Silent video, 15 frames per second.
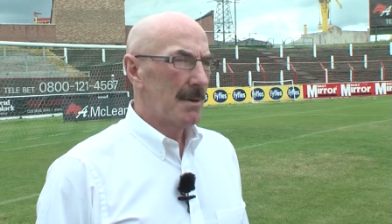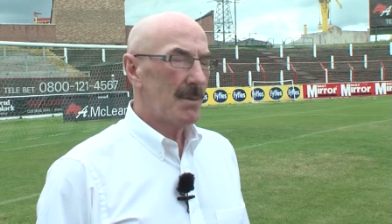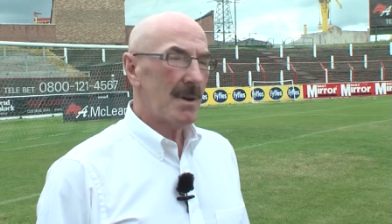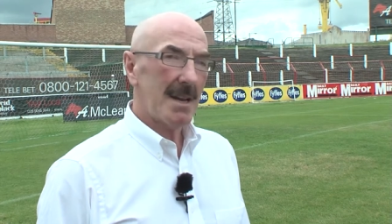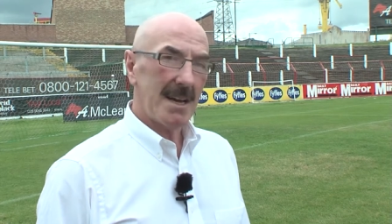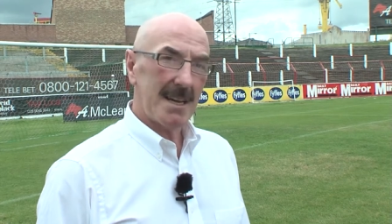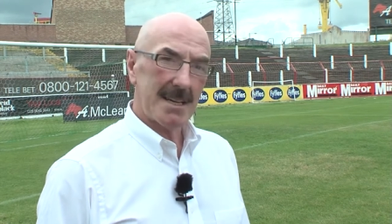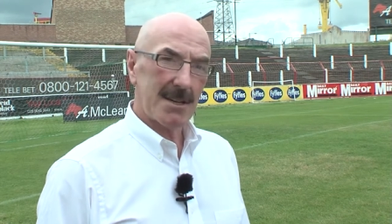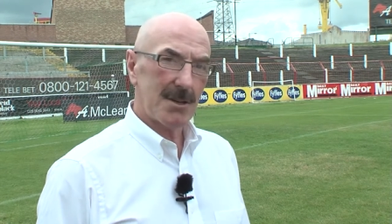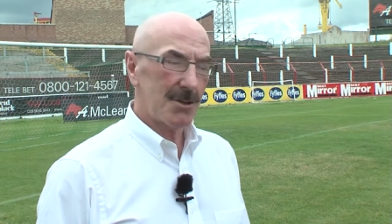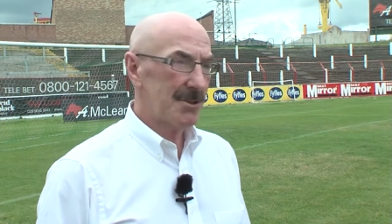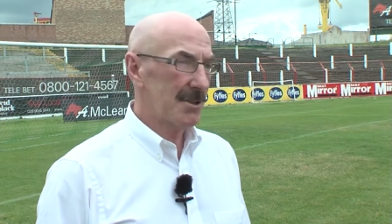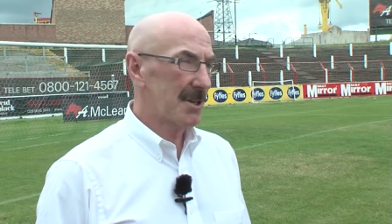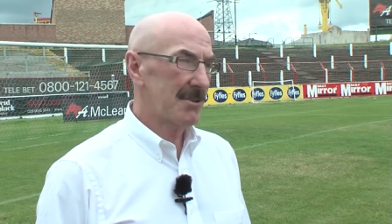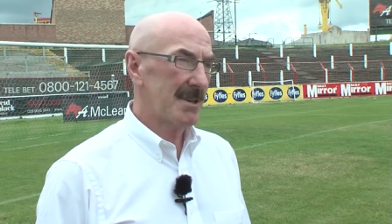Well, I
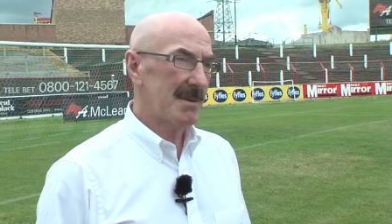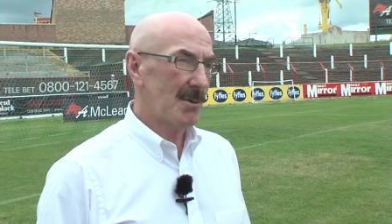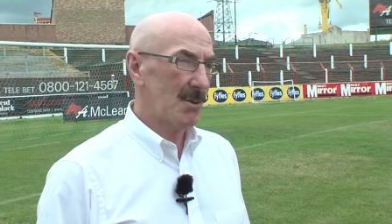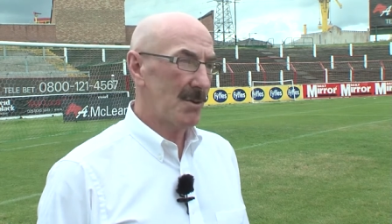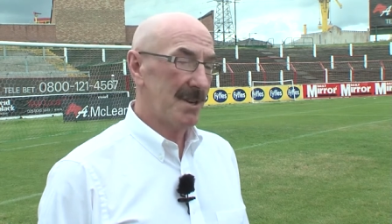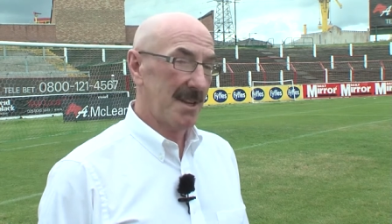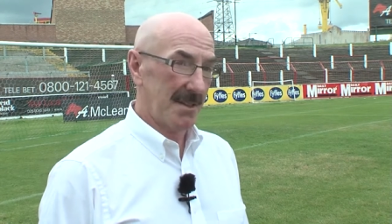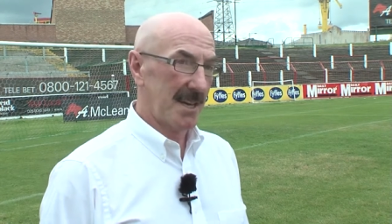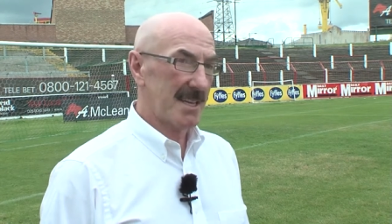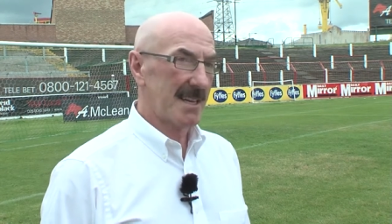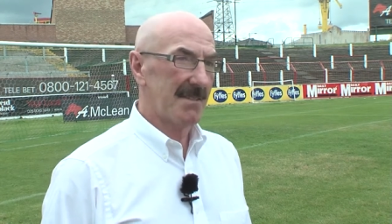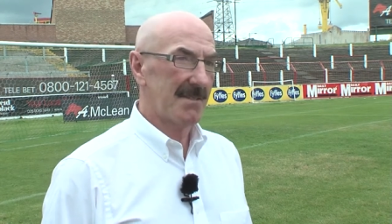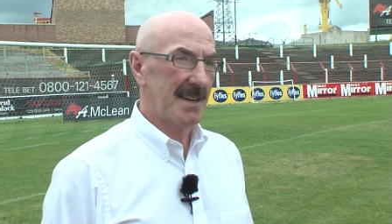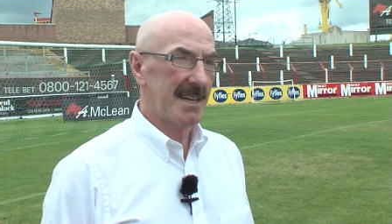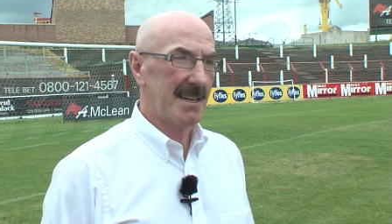couldn't agree more, and I think
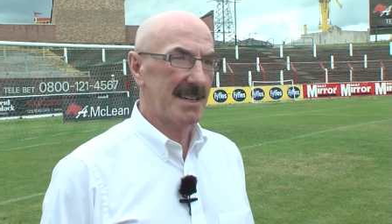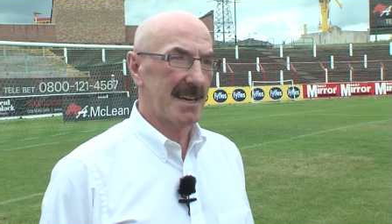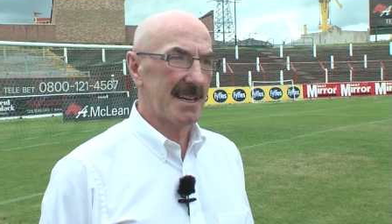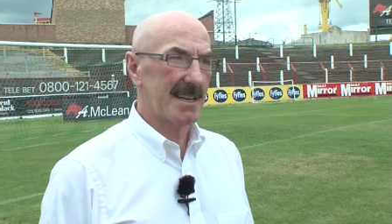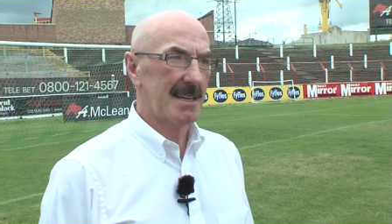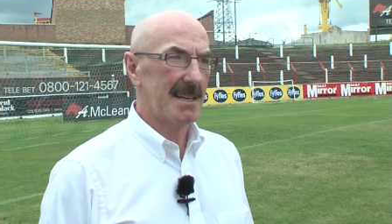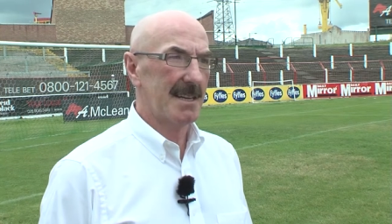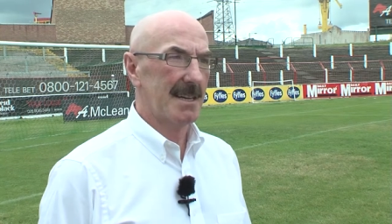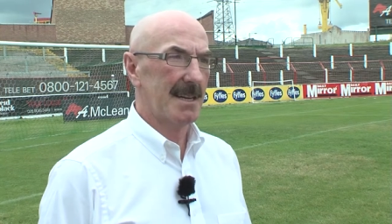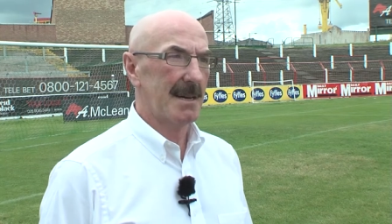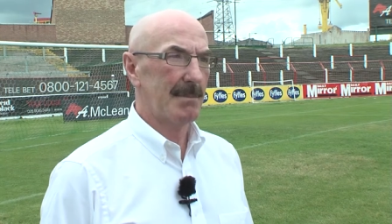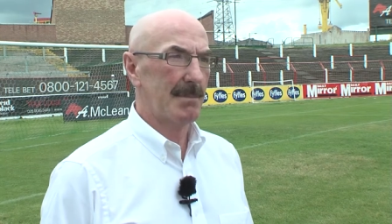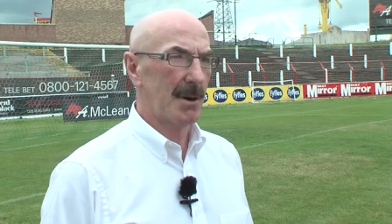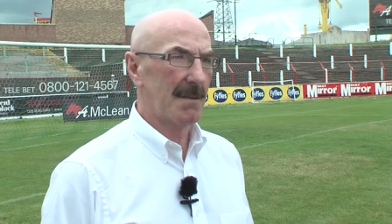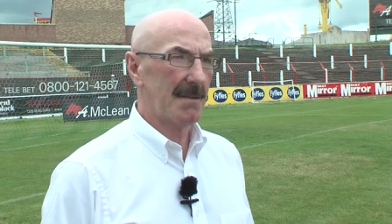you've nailed it uh,
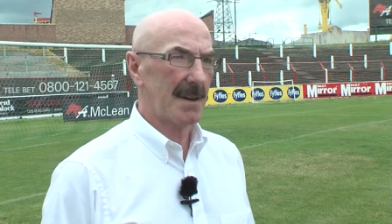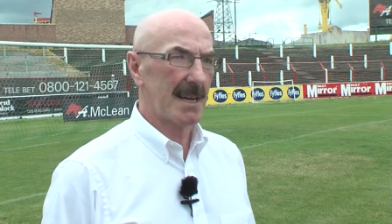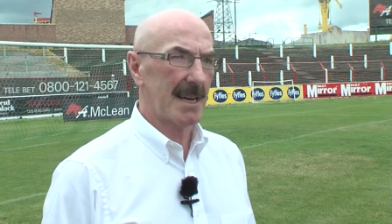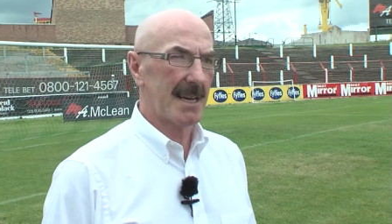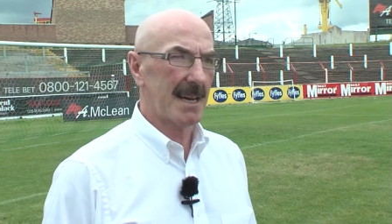perfectly.